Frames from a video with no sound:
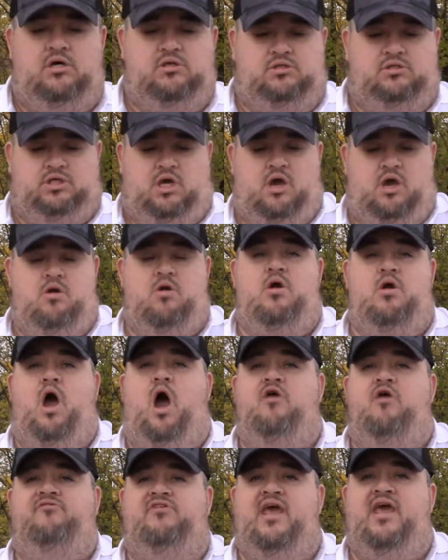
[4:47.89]
So
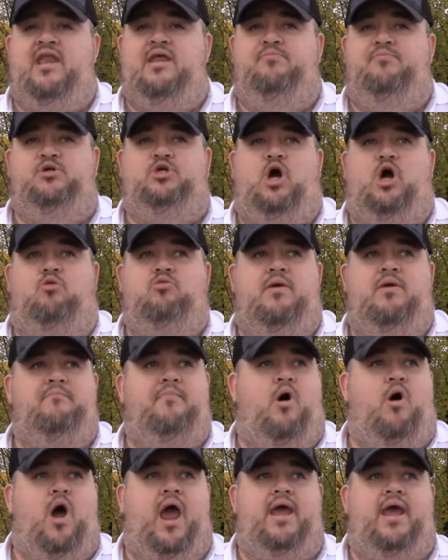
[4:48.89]
hopefully any patrolling
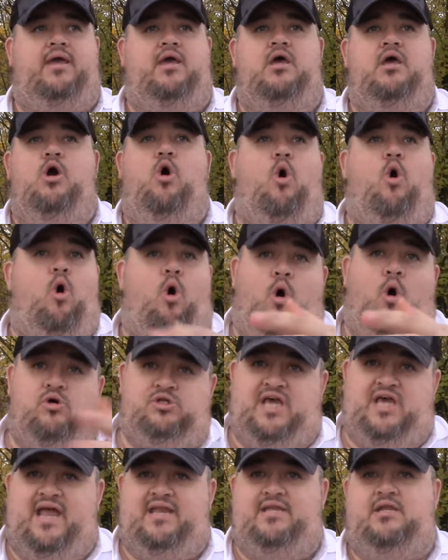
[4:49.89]
pike or
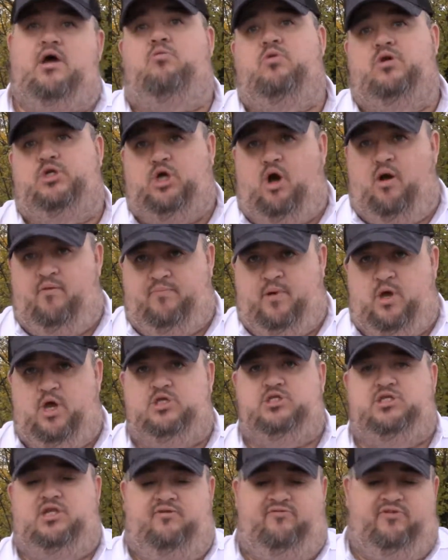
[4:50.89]
Zander, which I'm
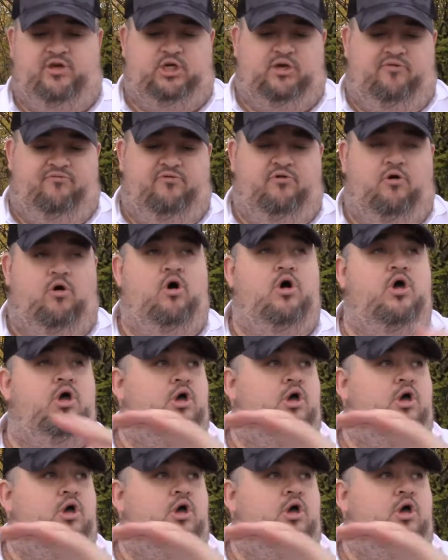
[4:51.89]
personally fishing for,